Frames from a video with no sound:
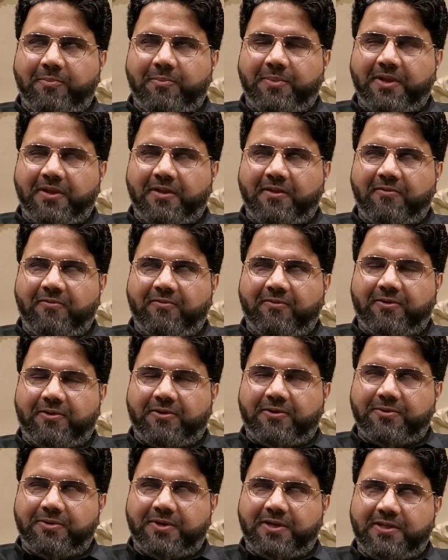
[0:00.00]
topic
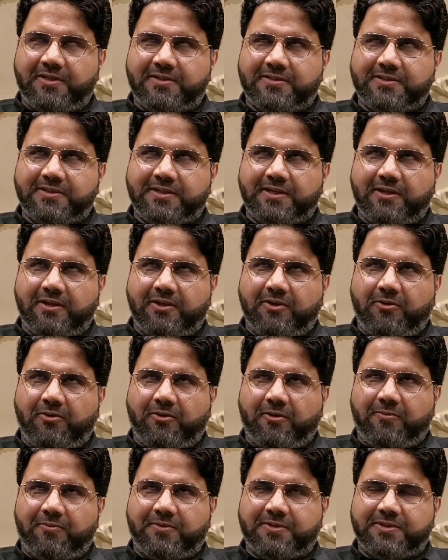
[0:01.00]
for today's
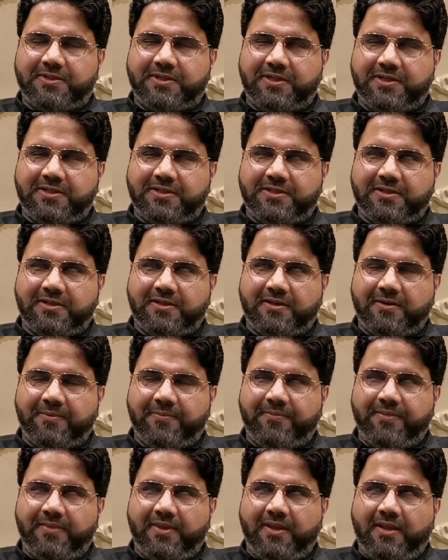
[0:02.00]

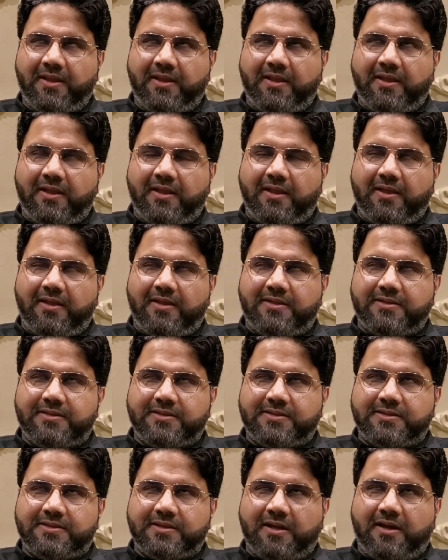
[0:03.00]
conversation
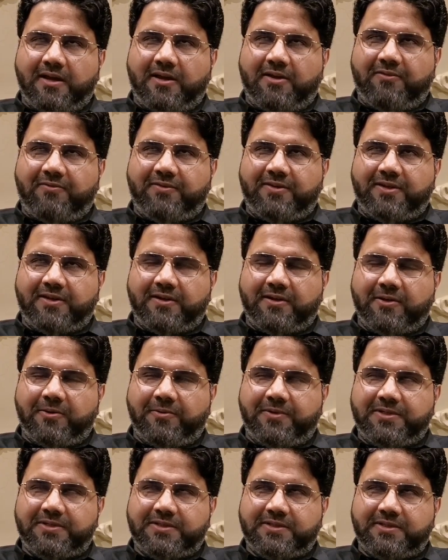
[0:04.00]
is after a
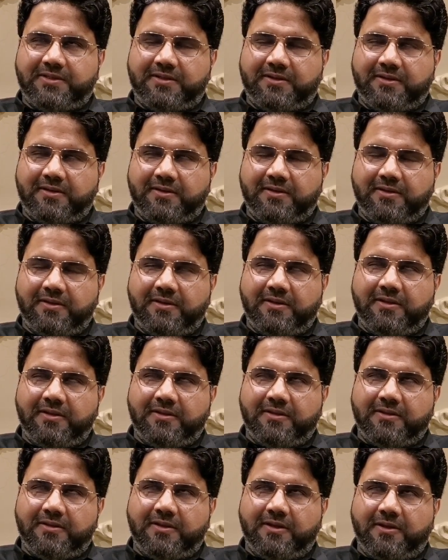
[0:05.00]
question.
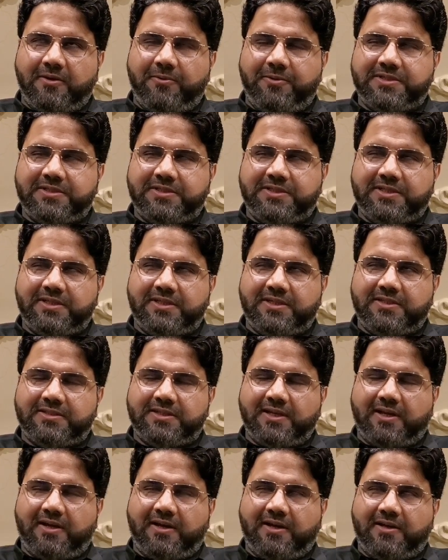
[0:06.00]
The question
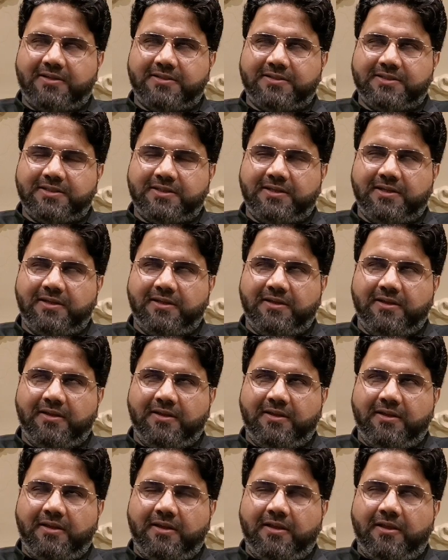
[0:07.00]
is asked,
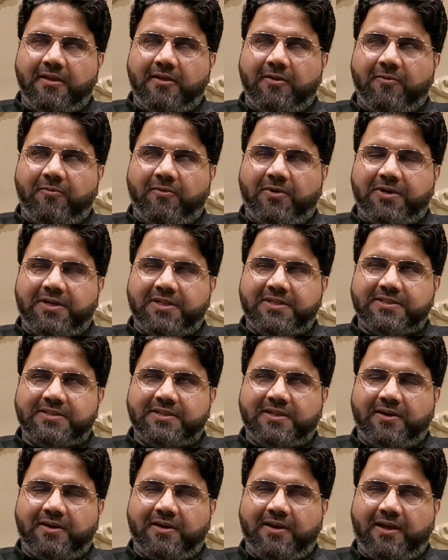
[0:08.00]
what is
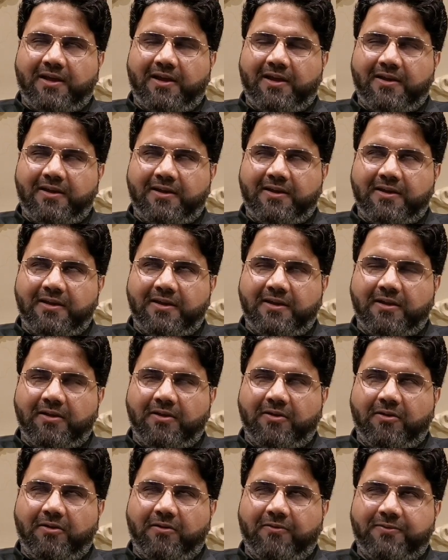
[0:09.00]
the reality
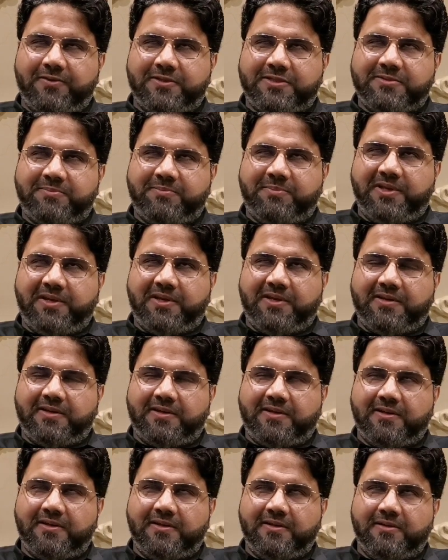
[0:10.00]
of
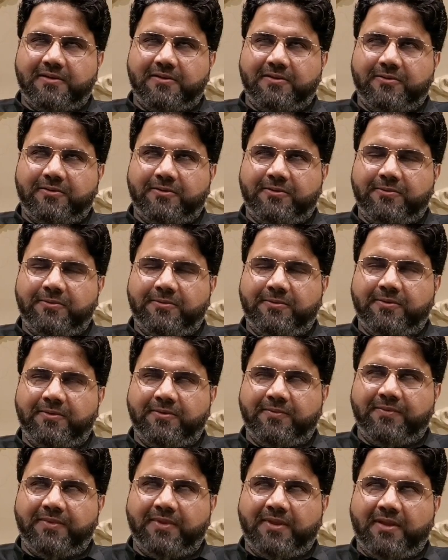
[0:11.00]
spirit, Rooh?